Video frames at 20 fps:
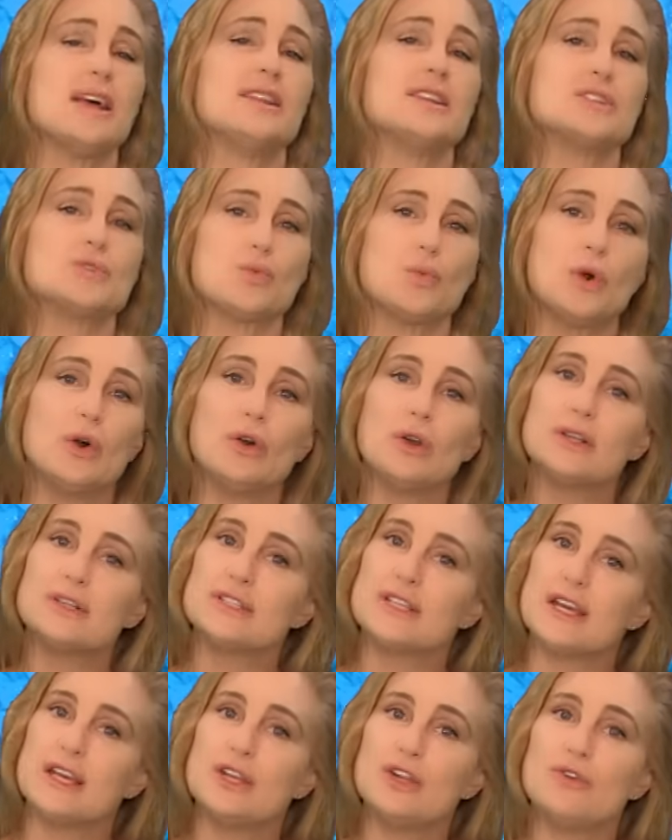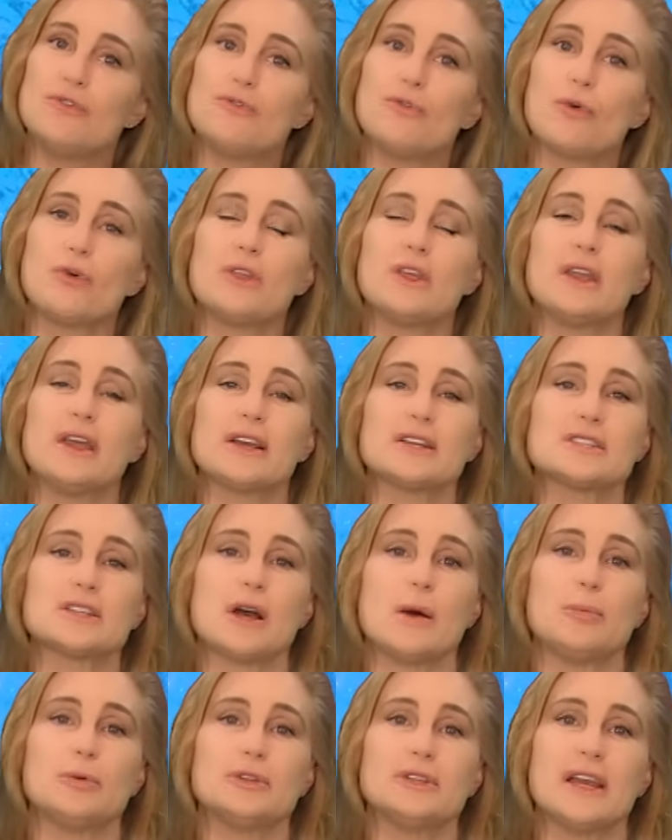This will continue for the next
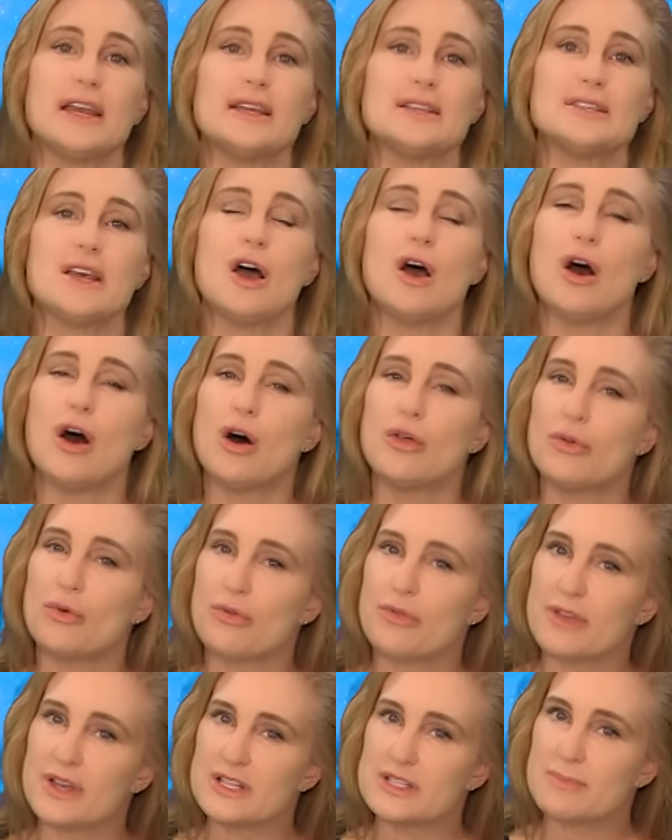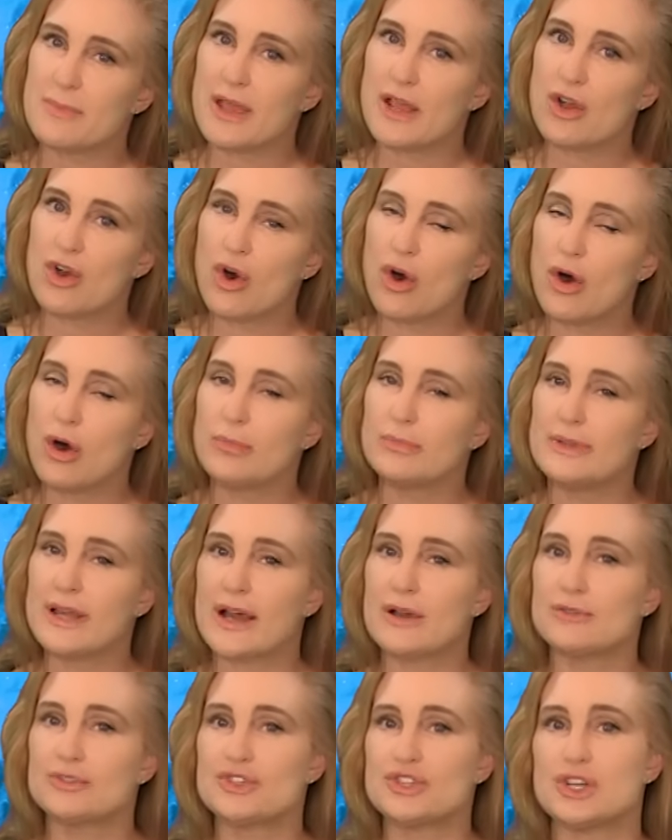couple days, although things may calm
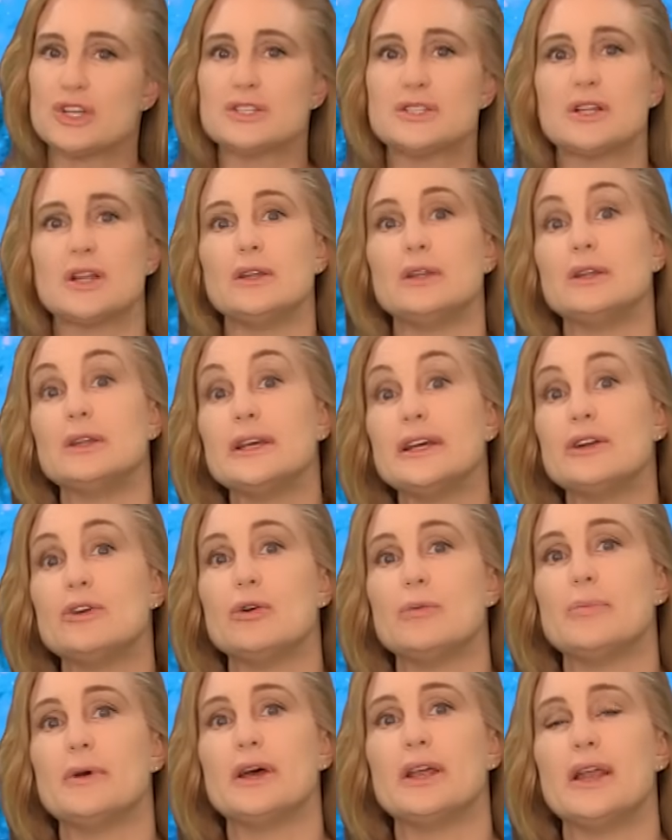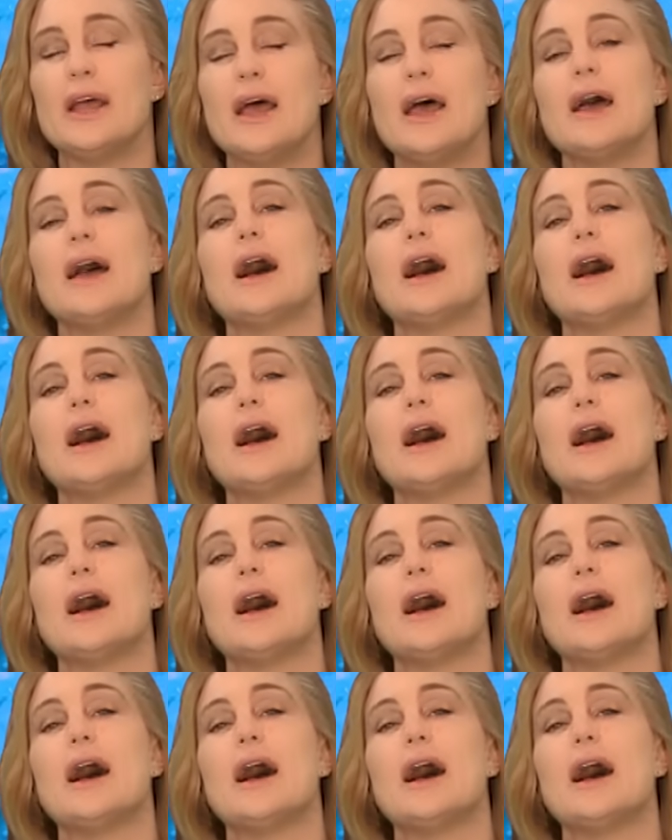down just a little bit.